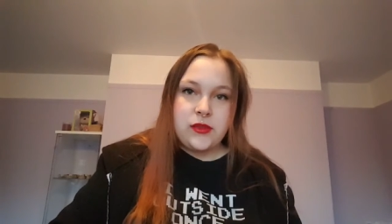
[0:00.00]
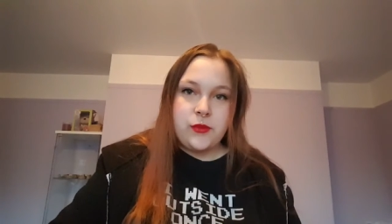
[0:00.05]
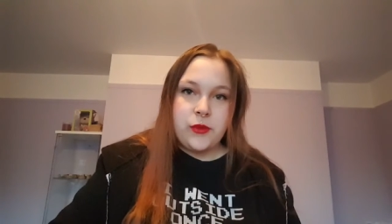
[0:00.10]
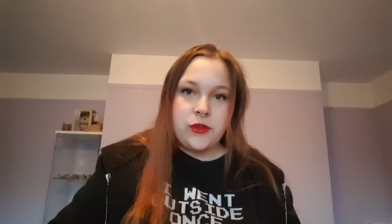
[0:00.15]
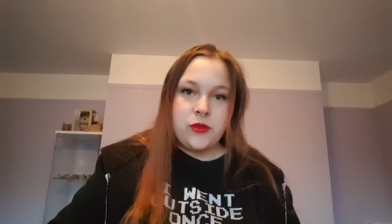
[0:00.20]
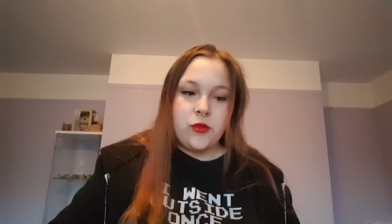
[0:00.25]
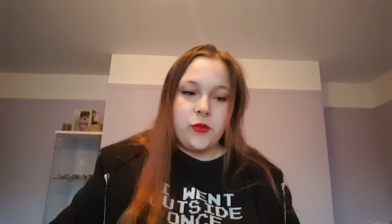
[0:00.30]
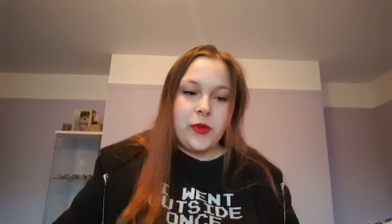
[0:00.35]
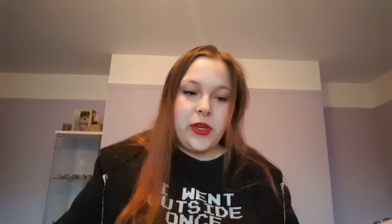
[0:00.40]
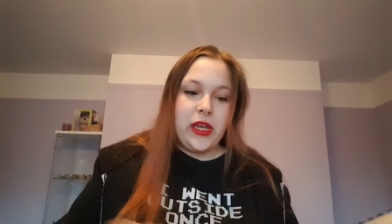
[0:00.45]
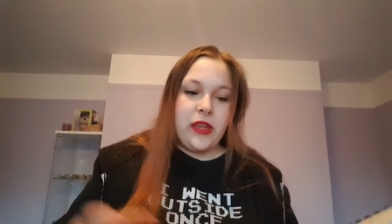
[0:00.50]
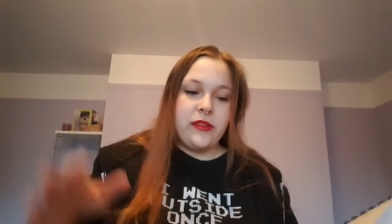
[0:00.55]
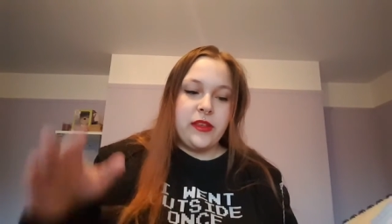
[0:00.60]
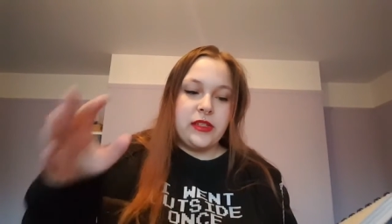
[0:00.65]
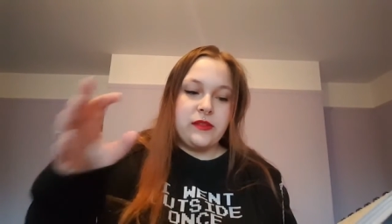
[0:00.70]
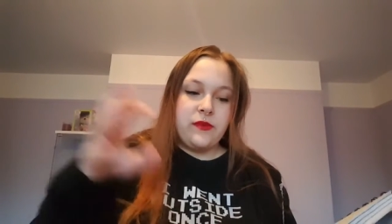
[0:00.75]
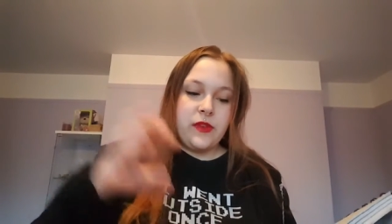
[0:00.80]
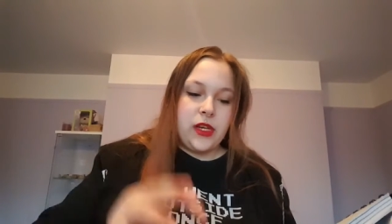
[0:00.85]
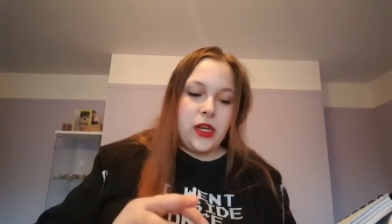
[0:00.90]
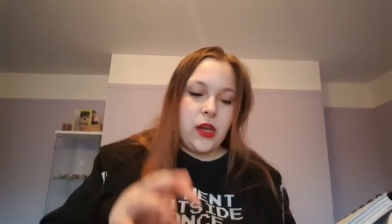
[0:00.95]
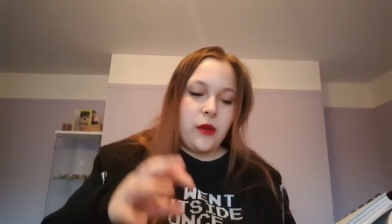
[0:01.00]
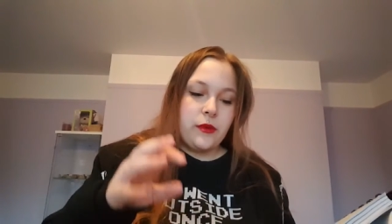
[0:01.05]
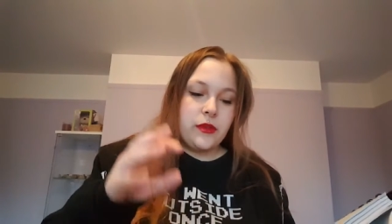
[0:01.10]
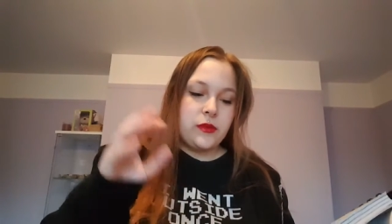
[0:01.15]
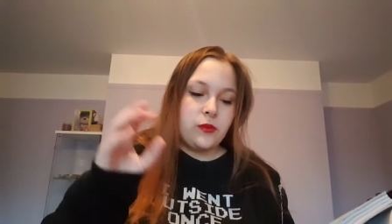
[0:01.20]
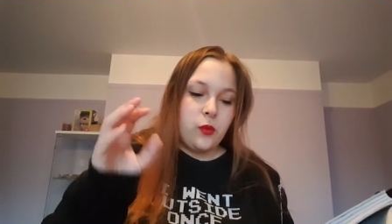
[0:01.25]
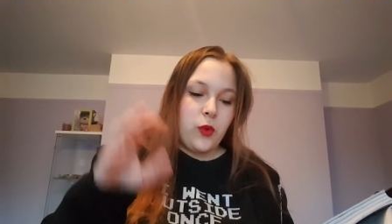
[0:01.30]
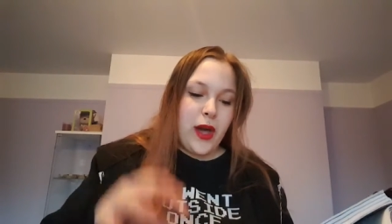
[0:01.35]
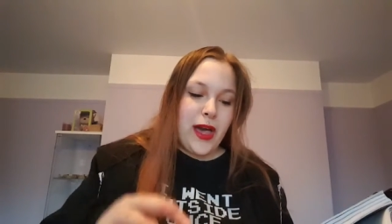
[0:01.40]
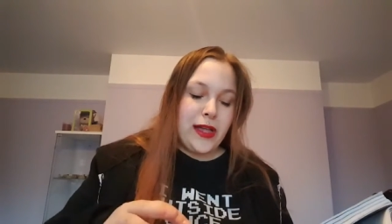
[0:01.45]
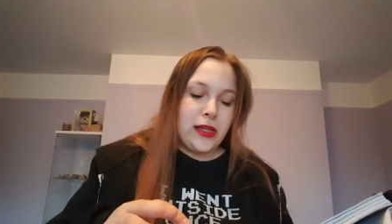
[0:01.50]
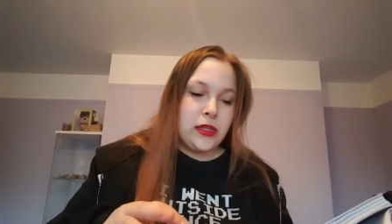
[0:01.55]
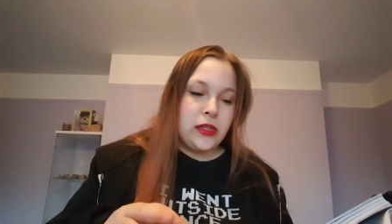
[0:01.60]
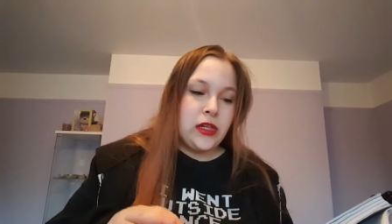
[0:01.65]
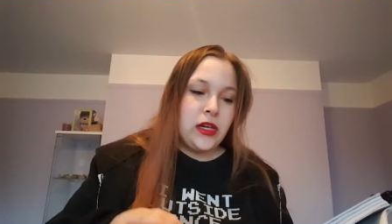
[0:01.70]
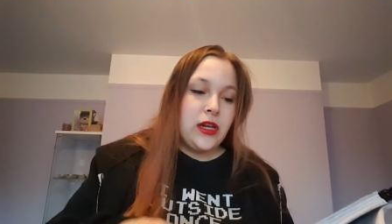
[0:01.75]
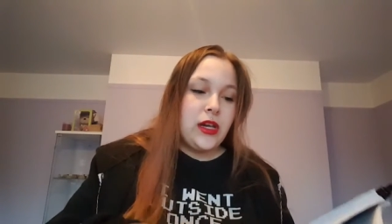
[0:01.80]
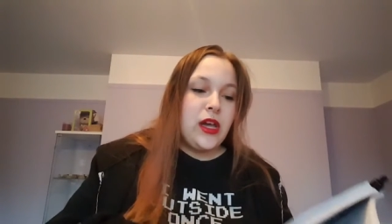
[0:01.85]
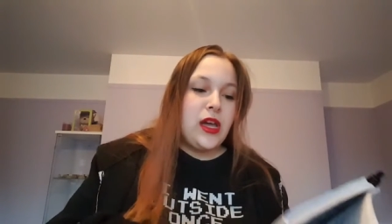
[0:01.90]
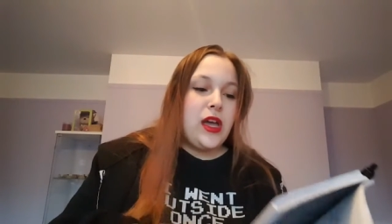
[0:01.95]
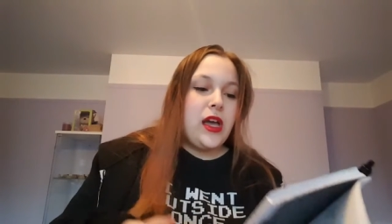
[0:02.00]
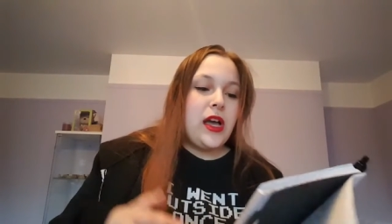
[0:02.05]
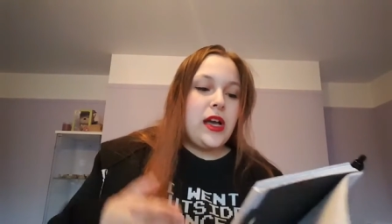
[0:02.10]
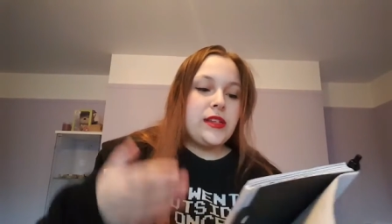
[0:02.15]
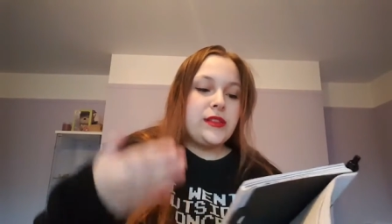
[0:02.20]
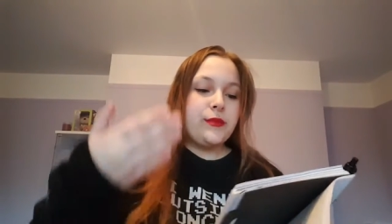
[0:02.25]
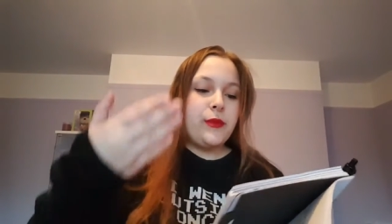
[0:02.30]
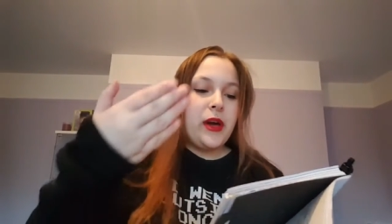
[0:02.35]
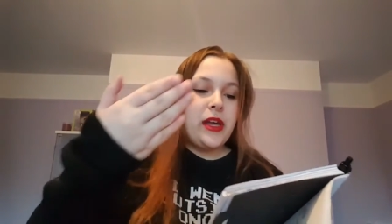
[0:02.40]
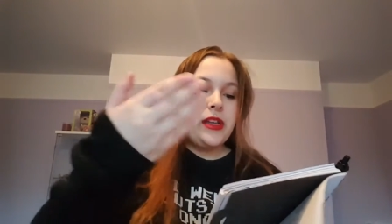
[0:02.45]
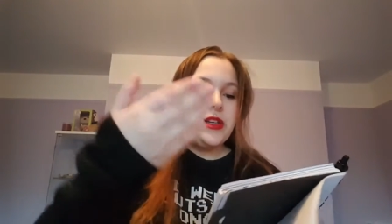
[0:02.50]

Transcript: which will be in this video as well as